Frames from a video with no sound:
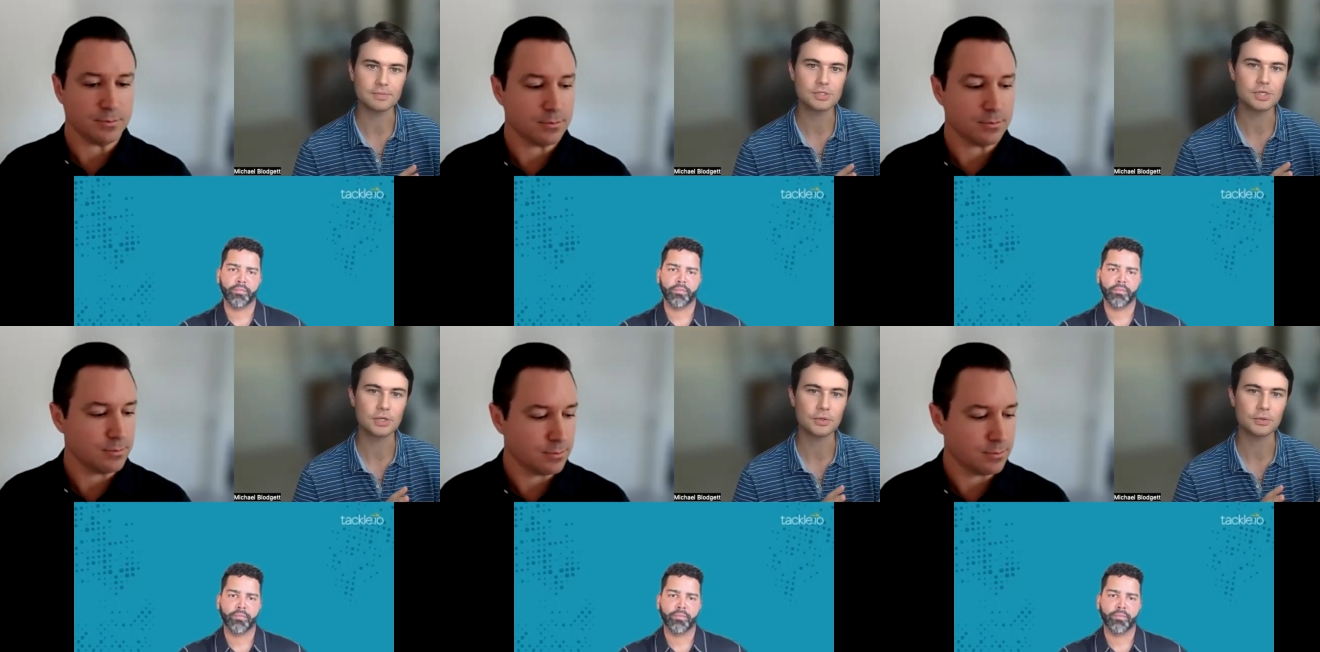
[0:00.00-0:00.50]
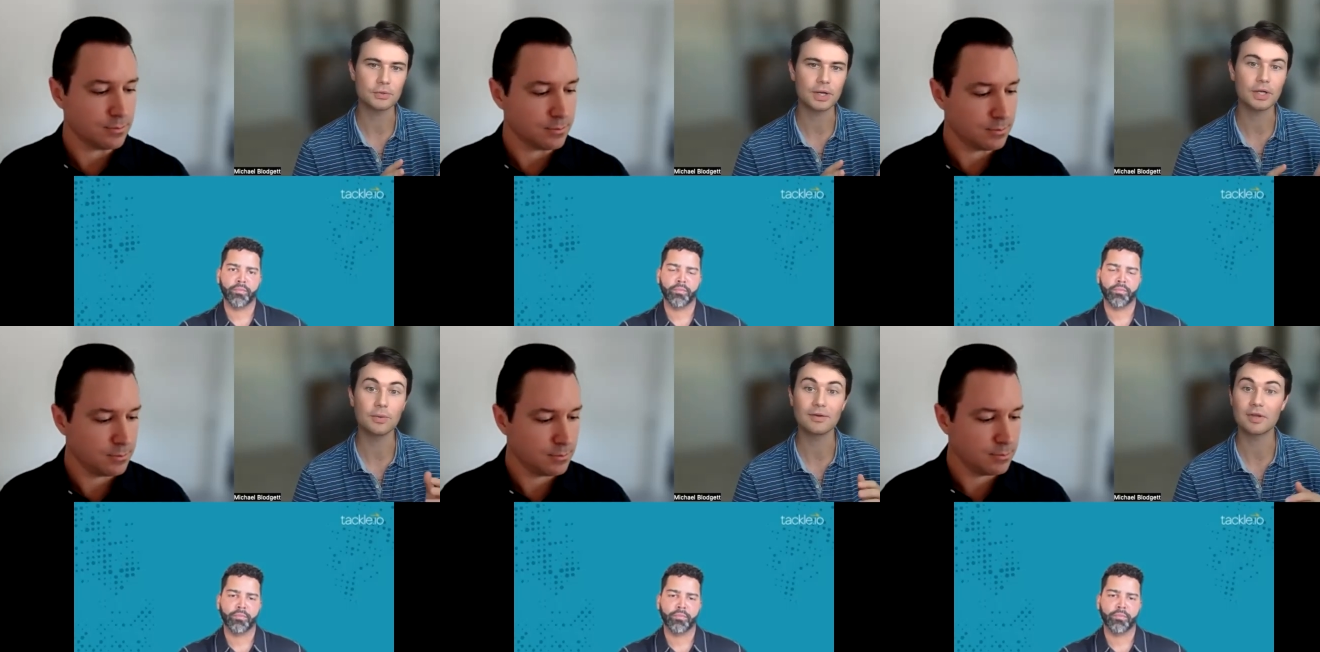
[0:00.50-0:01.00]
Speaker 1: So
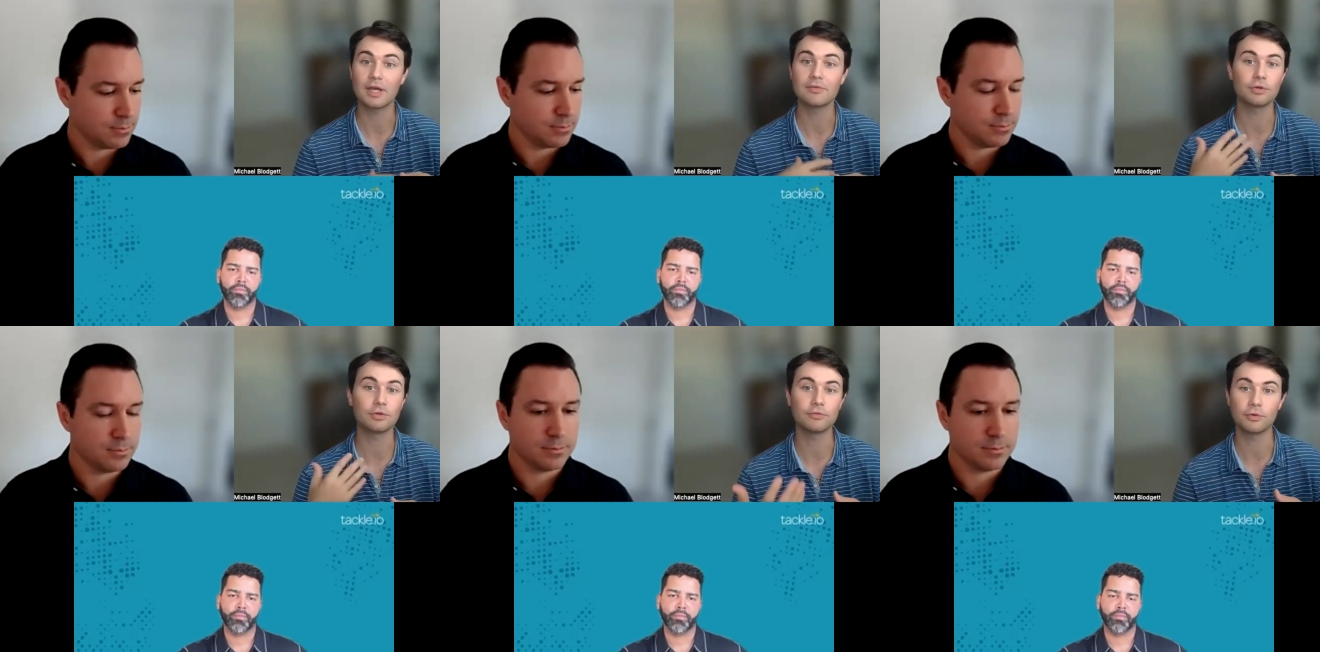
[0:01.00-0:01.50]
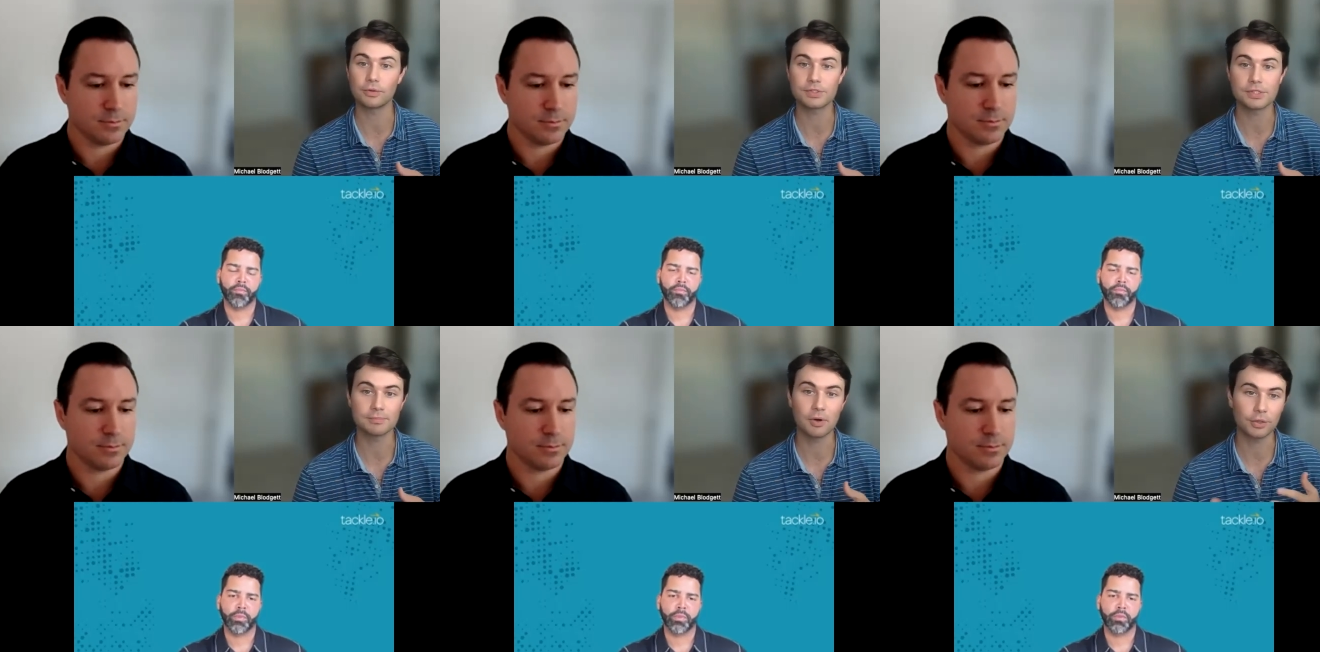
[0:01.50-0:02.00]
I know we have a handful of
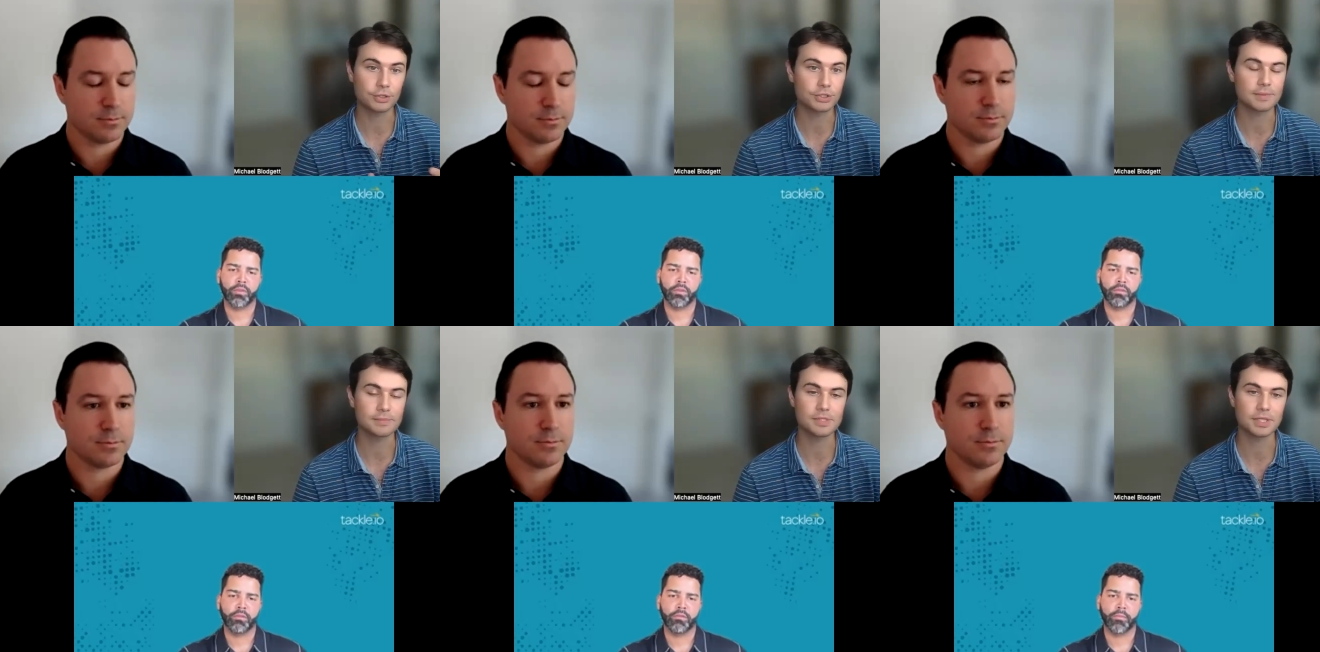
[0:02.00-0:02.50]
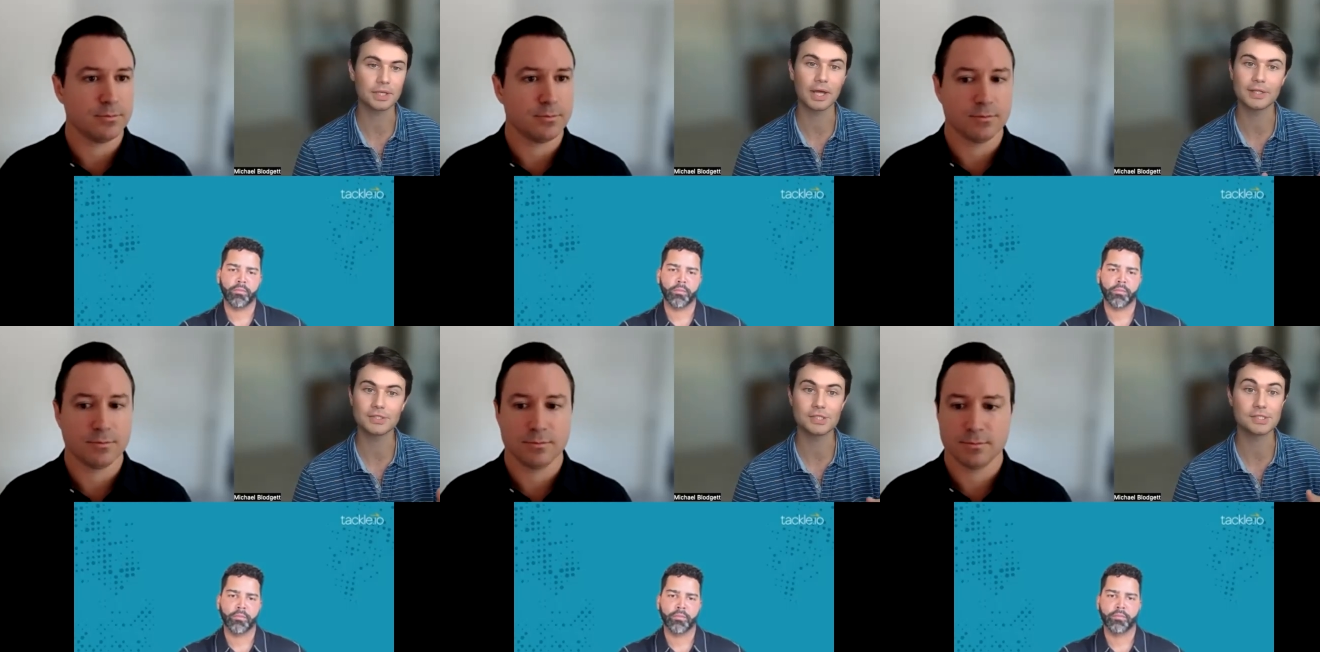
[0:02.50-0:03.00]
folks in partnerships and
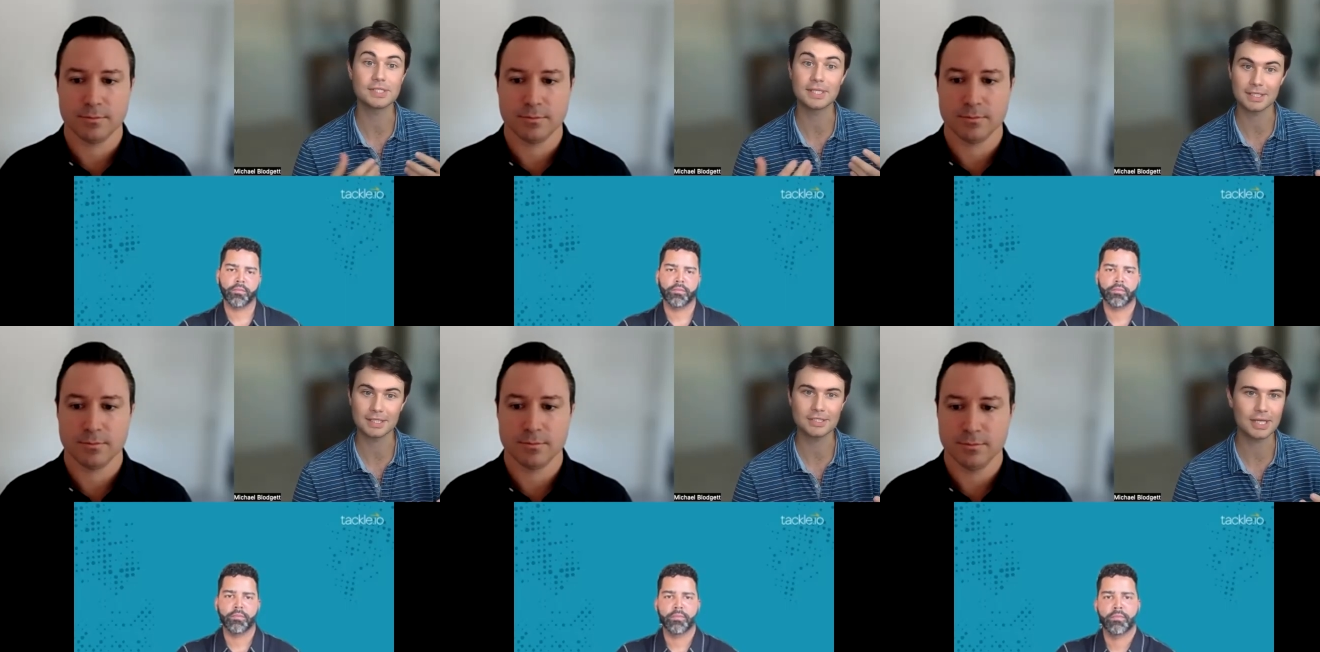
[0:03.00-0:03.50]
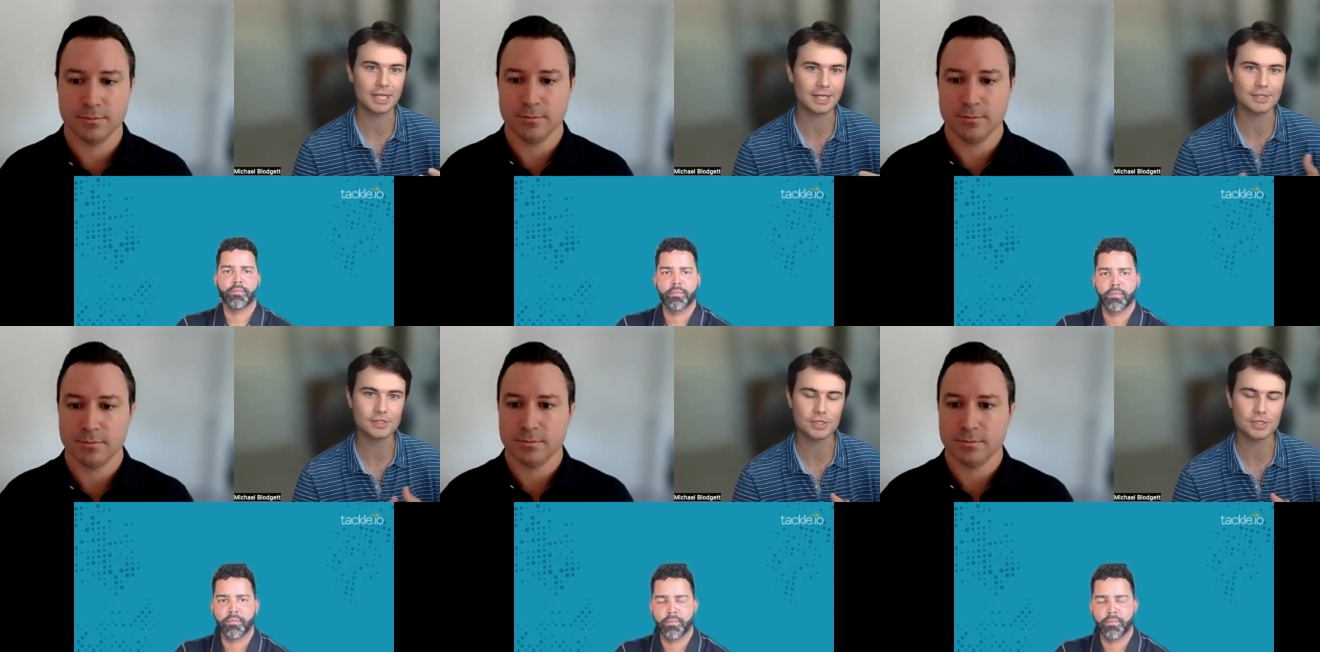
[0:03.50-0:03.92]
alliances attending today.